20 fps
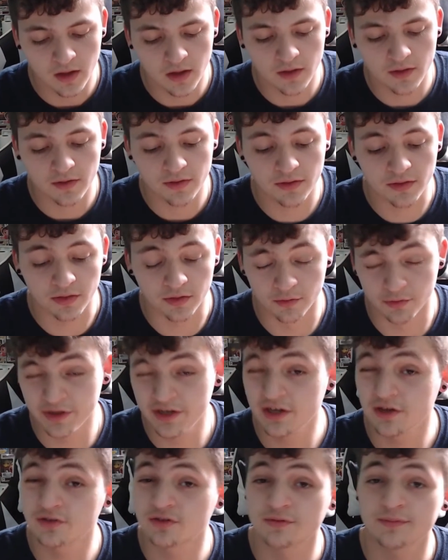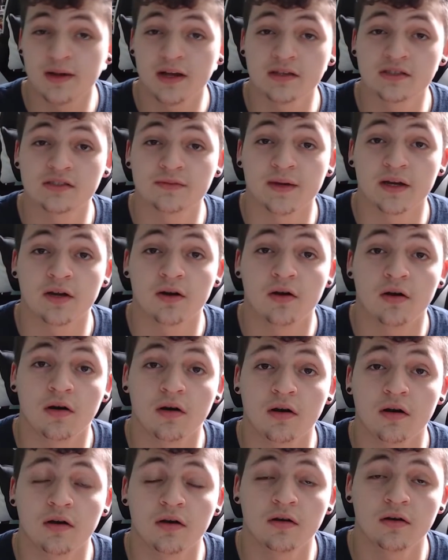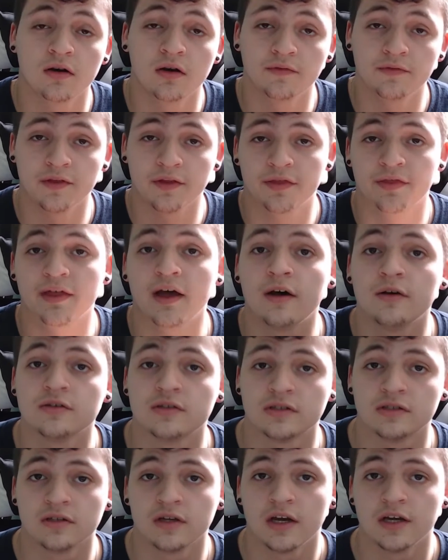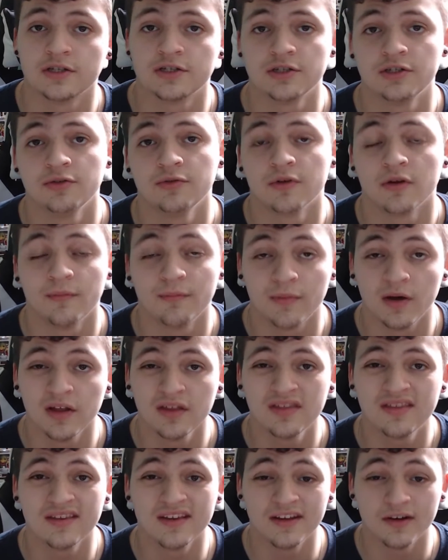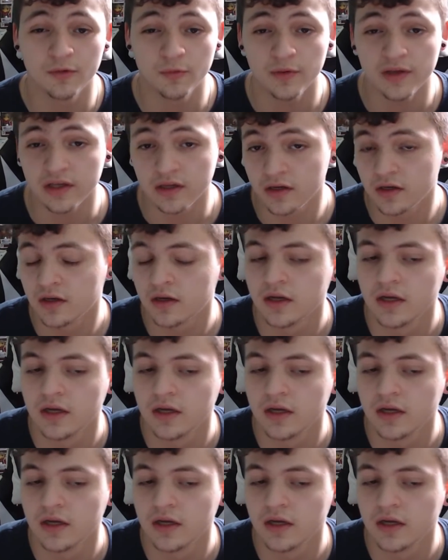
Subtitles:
300 miles to my car of the 1,000 I should do in a month in a week.